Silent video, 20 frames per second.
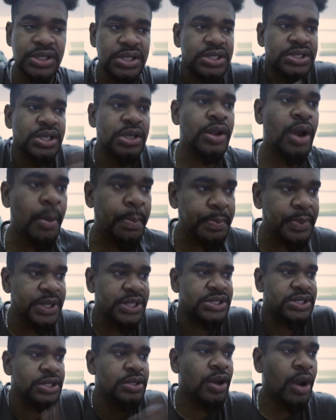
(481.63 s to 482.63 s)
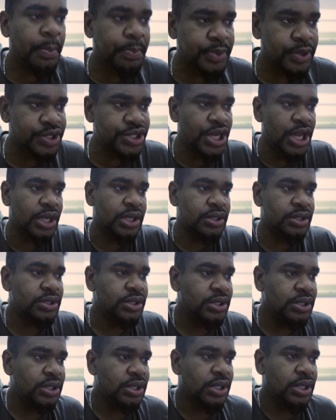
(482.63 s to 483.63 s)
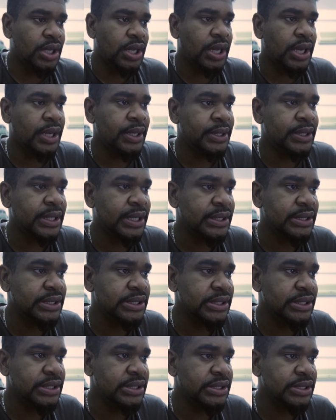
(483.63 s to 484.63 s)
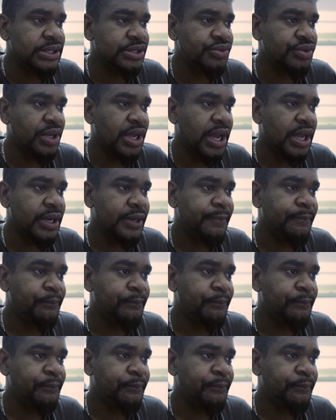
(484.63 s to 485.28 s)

Easing up. You check and in this regard.